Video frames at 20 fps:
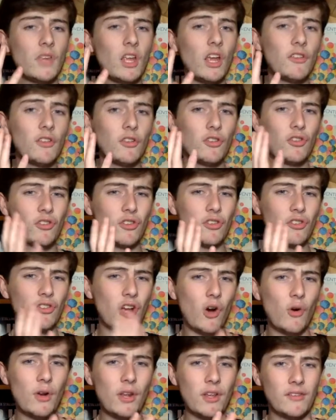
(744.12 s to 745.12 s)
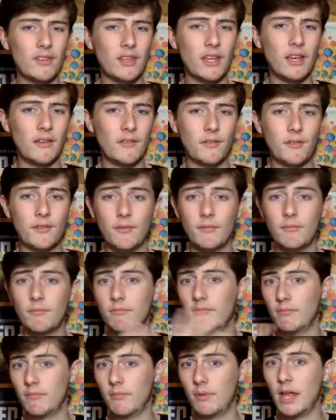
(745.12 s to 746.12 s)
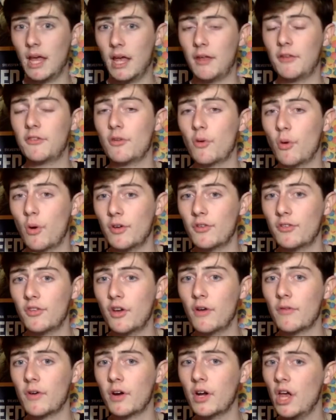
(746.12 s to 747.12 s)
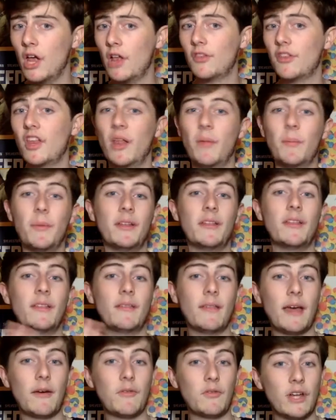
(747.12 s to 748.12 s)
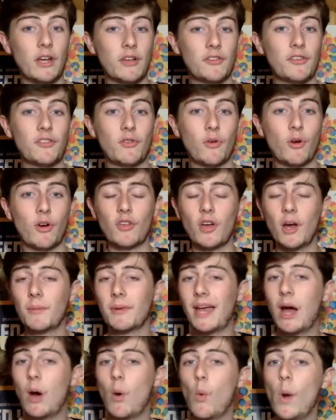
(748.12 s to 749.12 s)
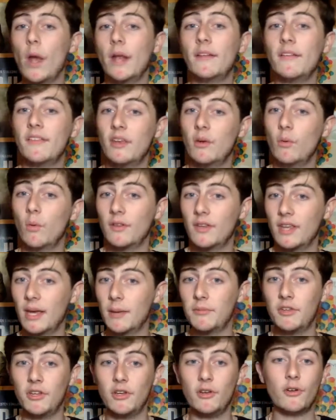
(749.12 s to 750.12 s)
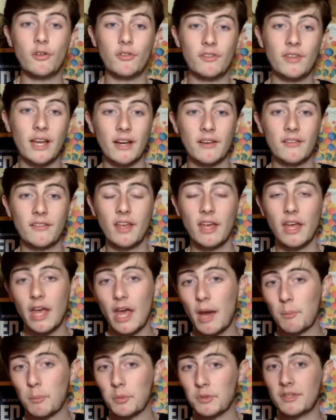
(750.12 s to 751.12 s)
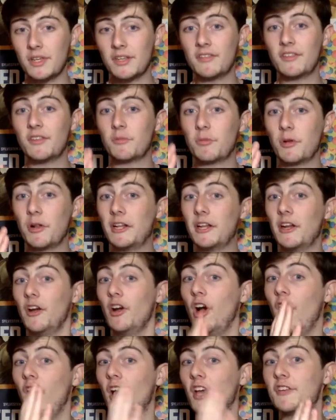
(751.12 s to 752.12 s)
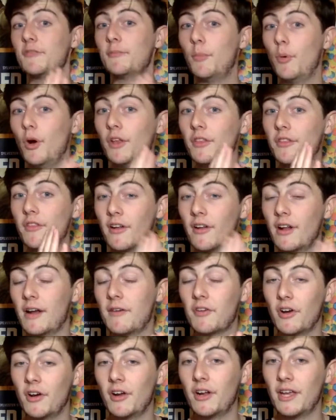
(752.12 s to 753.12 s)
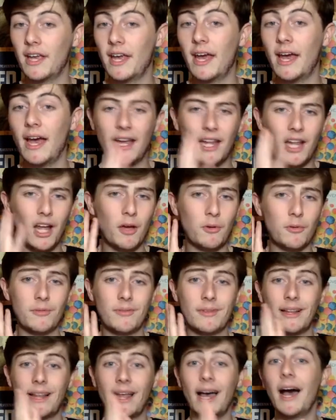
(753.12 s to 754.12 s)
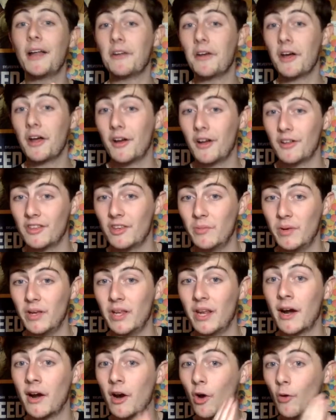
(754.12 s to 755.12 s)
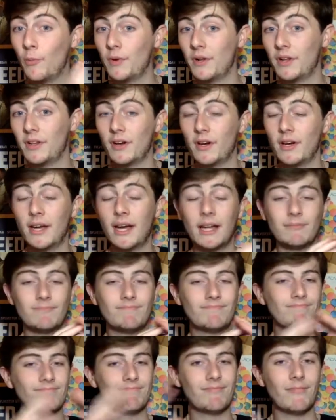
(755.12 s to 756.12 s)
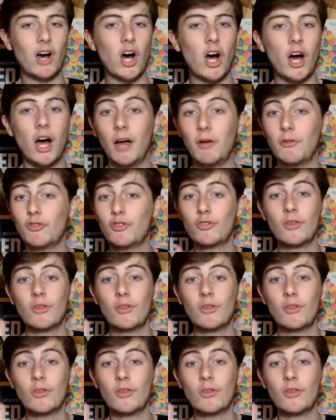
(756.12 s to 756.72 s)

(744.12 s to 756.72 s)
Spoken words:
So just because Tony and Steve's stories is over, doesn't mean everyone else's stories. I can't wait to see what the MCU does next. But this is probably their highest point they're ever going to get, and I was glad I got to be there opening night. And